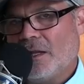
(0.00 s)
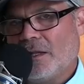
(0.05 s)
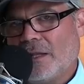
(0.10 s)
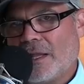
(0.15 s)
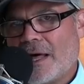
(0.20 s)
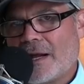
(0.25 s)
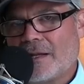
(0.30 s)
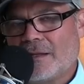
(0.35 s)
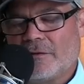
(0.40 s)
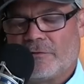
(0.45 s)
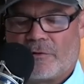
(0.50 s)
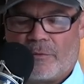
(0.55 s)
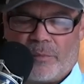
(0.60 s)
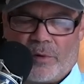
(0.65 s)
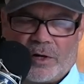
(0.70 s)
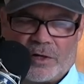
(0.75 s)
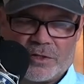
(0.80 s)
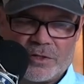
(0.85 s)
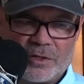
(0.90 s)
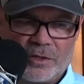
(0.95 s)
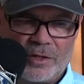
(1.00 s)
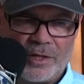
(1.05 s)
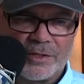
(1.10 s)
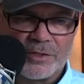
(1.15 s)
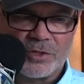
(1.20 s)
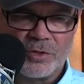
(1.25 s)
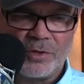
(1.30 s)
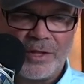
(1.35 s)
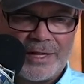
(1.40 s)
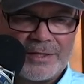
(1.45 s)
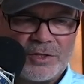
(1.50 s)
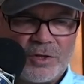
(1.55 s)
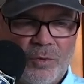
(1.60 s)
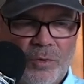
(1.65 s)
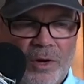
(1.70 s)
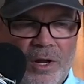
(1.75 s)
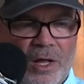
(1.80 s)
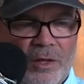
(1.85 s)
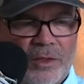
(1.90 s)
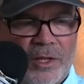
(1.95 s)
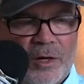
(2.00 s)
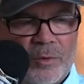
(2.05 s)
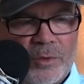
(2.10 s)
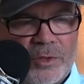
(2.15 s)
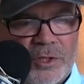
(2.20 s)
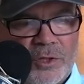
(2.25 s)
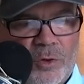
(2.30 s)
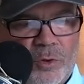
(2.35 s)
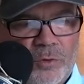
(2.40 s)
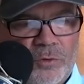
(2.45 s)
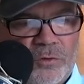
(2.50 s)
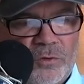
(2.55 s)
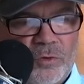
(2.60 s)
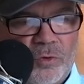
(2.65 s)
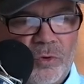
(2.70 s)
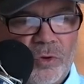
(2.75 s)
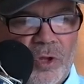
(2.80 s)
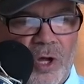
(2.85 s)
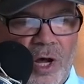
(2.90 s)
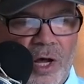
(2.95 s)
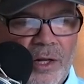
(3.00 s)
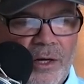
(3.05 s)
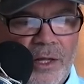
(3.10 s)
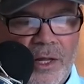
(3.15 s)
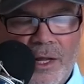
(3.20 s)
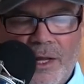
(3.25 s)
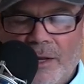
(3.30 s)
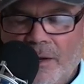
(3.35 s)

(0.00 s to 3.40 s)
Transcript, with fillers: a lot of different parts of the lawn. So lots going on there with the old school lawn.